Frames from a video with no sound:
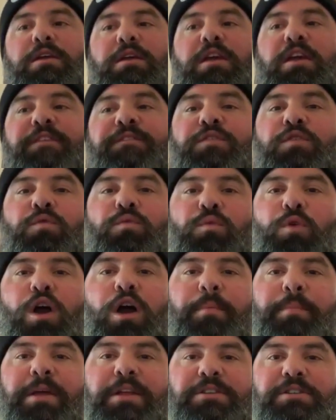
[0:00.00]
if your
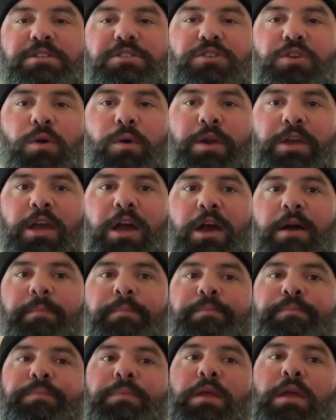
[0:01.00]
raw bench is going
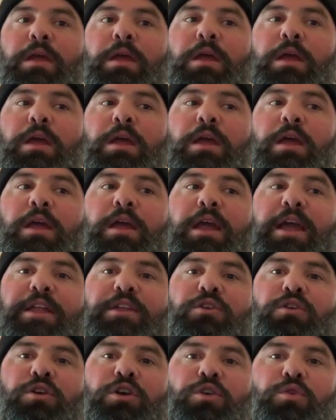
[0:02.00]
up,
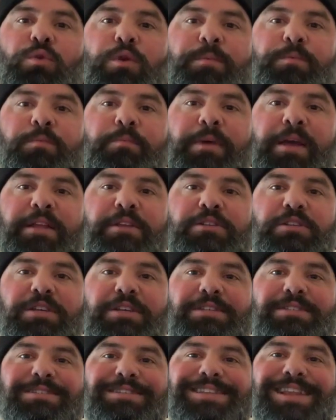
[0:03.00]
and your equipped bench
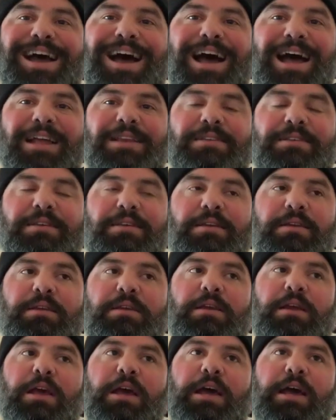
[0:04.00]
is not,
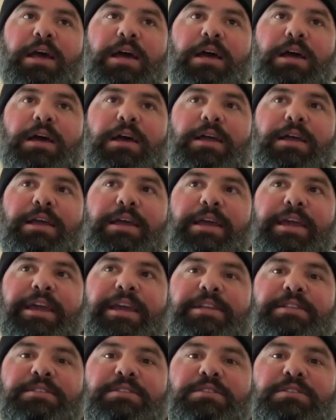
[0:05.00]

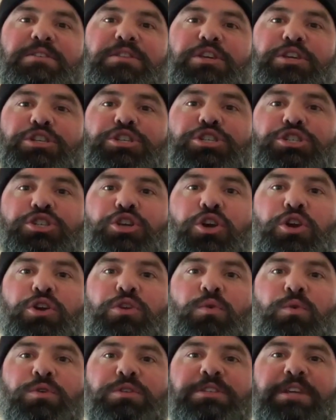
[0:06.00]
it's the shirt
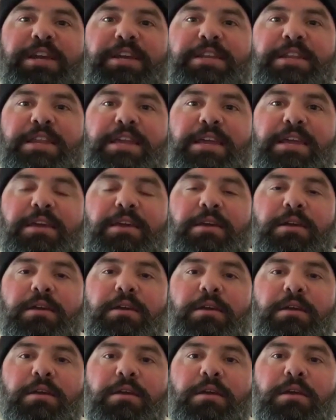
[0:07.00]
or technique.
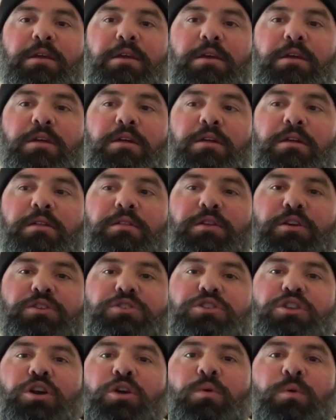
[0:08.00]

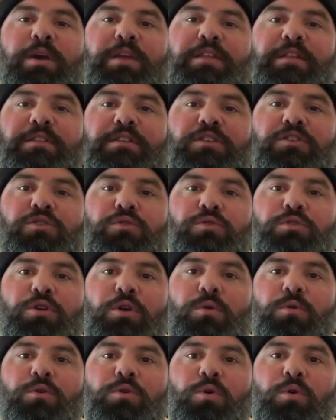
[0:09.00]
There's no way that the two
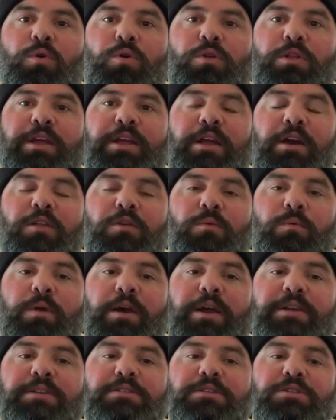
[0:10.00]
don't correlate
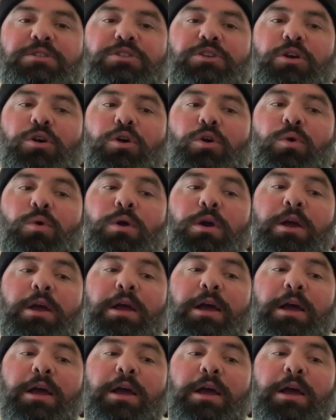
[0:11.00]
otherwise. So